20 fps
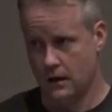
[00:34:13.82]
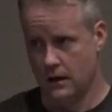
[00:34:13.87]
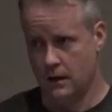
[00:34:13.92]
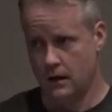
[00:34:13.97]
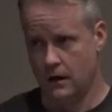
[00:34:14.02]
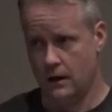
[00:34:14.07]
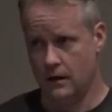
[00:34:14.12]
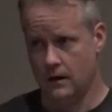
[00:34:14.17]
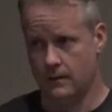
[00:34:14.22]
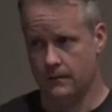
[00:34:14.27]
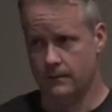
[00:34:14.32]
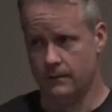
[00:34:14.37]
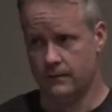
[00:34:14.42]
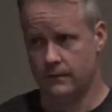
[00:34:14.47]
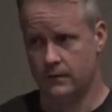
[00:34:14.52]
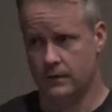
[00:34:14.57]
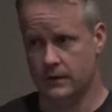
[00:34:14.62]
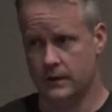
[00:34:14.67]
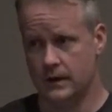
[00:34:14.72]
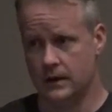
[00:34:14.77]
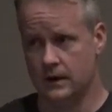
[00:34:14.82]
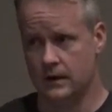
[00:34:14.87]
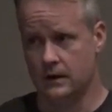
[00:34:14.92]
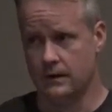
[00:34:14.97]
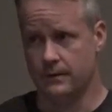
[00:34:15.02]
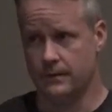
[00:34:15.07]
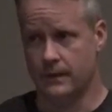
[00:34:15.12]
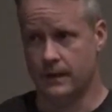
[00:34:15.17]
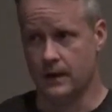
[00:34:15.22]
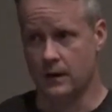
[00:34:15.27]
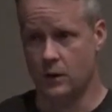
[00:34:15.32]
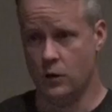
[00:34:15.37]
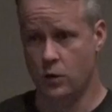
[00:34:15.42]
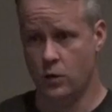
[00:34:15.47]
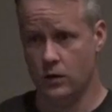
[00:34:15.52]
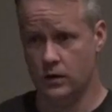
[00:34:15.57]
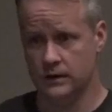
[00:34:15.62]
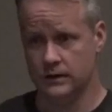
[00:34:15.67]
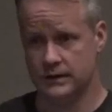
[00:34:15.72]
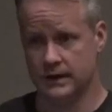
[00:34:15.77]
Um, for the the
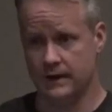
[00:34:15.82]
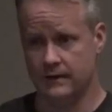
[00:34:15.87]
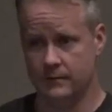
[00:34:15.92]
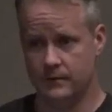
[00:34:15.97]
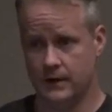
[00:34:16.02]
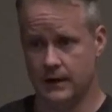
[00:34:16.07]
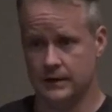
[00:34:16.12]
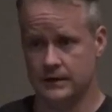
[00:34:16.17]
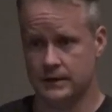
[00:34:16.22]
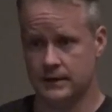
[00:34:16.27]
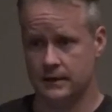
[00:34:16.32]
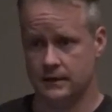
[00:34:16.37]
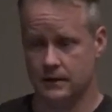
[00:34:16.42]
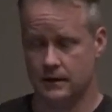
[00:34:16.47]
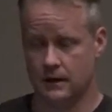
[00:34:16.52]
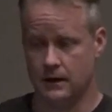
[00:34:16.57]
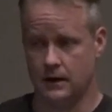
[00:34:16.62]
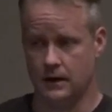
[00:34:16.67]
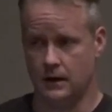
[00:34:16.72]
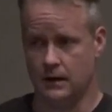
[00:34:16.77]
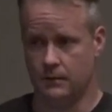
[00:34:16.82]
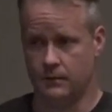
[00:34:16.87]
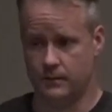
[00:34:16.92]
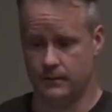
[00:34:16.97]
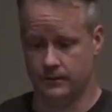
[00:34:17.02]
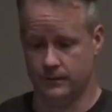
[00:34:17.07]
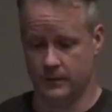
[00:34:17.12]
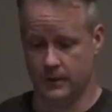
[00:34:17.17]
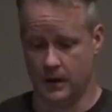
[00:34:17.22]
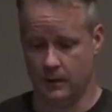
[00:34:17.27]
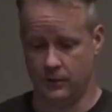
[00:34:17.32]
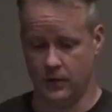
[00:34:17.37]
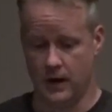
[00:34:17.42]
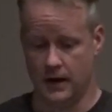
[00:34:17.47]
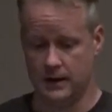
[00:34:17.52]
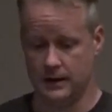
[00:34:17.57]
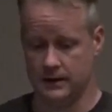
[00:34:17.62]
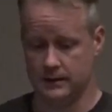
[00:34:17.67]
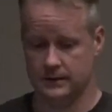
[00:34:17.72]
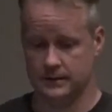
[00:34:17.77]
core Chef project uh,
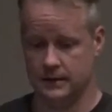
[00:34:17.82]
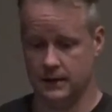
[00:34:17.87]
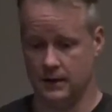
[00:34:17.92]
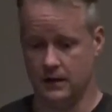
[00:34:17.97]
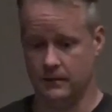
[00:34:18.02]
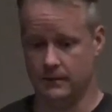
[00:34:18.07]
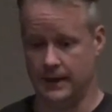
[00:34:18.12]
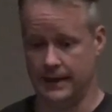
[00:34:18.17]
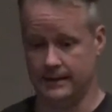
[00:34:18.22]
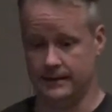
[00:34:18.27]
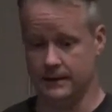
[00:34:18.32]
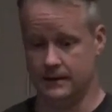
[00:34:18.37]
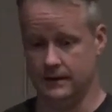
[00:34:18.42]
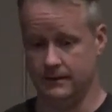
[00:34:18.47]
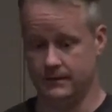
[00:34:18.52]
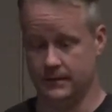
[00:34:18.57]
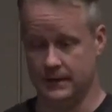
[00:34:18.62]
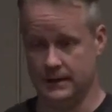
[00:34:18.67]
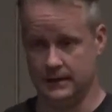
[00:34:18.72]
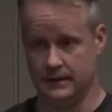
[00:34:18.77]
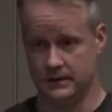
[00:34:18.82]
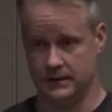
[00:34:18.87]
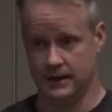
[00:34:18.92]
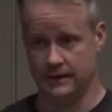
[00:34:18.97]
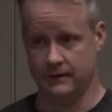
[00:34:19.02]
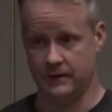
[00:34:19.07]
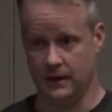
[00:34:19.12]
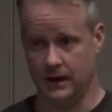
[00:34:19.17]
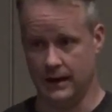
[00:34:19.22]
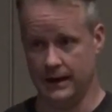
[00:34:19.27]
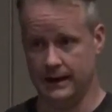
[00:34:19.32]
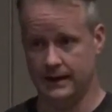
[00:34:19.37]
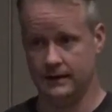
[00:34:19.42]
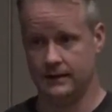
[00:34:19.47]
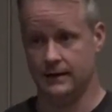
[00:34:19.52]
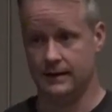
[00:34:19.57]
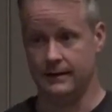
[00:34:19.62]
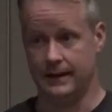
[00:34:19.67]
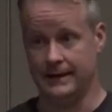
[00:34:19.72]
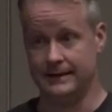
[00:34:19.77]
product, um, like the the Chef client,
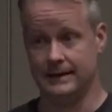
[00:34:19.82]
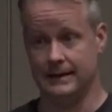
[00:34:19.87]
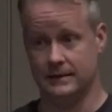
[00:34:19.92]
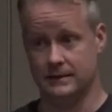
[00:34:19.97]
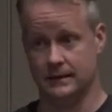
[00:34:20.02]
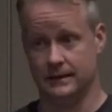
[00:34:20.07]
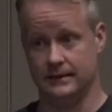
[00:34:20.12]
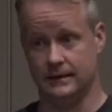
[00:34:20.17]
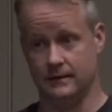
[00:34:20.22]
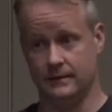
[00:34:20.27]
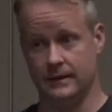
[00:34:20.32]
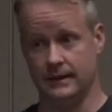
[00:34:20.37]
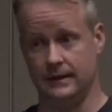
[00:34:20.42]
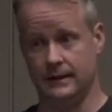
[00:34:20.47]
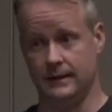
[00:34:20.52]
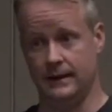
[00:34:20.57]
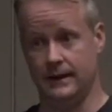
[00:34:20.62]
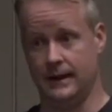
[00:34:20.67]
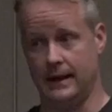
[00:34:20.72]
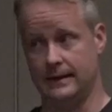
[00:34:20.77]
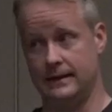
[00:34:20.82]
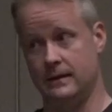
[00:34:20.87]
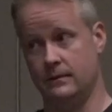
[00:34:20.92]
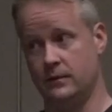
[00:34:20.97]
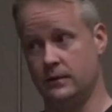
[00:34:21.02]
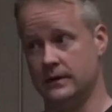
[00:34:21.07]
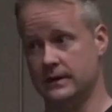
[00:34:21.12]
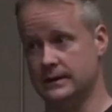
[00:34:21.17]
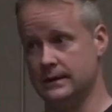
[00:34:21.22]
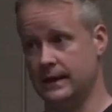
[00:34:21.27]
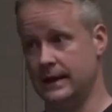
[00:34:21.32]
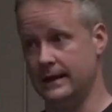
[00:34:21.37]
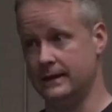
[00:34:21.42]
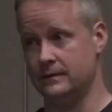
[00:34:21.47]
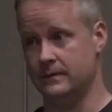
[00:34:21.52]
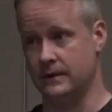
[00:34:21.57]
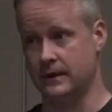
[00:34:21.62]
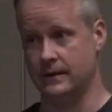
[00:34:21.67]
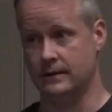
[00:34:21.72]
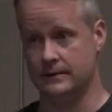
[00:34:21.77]
that's actually something that I didn't put in the slides,
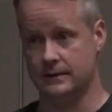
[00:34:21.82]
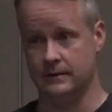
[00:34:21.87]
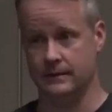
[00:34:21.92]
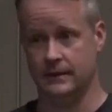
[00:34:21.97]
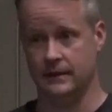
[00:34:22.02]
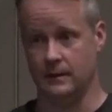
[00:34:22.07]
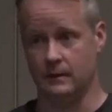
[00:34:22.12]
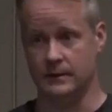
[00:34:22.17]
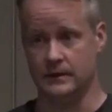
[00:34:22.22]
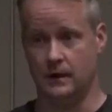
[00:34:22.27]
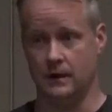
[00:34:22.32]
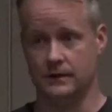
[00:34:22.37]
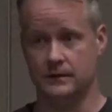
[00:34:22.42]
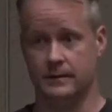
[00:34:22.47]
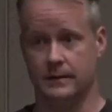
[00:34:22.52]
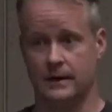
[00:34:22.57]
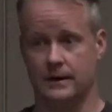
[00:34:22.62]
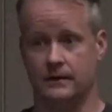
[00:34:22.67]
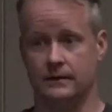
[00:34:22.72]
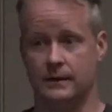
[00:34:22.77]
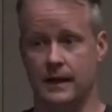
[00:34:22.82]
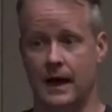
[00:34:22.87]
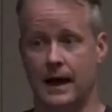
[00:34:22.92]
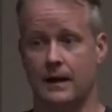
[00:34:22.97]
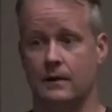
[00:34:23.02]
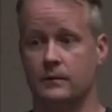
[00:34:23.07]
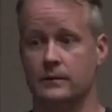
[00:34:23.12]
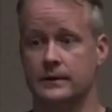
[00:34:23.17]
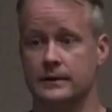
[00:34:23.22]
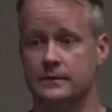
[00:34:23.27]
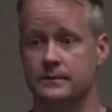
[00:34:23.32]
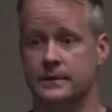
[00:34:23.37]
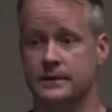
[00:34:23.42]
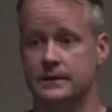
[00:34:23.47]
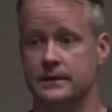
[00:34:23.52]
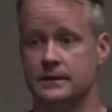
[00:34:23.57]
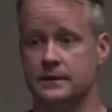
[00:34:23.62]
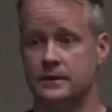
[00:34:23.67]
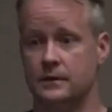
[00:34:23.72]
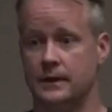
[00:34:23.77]
but it's something that we talked about a lot with this
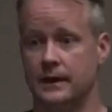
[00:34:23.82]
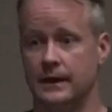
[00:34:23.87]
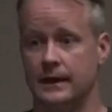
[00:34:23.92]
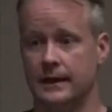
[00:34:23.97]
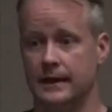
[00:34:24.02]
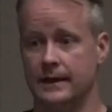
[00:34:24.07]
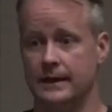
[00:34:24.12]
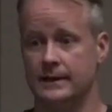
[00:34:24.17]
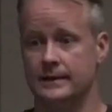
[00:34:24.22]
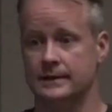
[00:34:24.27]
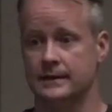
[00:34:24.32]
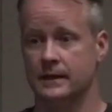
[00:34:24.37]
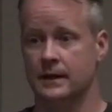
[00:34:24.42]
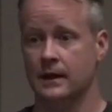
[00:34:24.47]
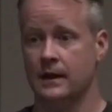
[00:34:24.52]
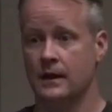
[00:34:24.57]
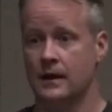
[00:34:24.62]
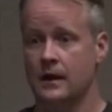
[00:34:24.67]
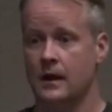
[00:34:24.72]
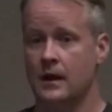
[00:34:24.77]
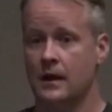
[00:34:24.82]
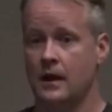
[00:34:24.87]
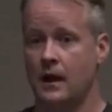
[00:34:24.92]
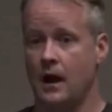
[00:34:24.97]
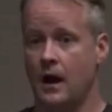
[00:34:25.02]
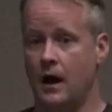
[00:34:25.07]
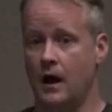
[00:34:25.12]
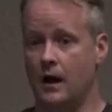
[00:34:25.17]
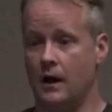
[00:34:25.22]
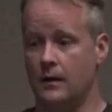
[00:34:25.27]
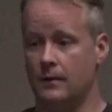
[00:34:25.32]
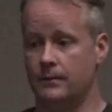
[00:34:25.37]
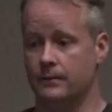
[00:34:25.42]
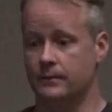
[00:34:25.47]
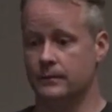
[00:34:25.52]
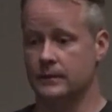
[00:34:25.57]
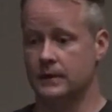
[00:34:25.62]
business unit. Is um,